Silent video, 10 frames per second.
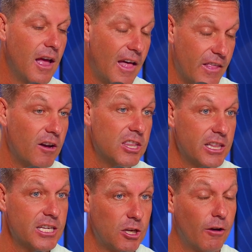And then I think
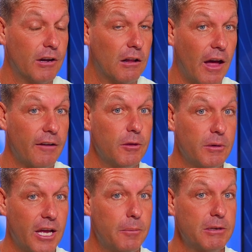there's sort of a glut of them.
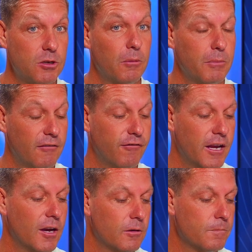They're going to be sort of
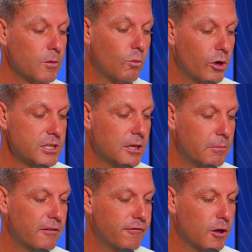midfield, worse than
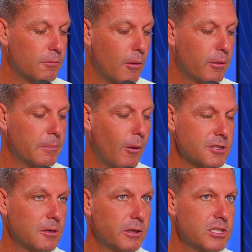midfield, probably
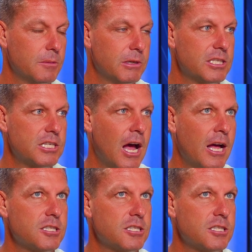possibly Jimmy Star.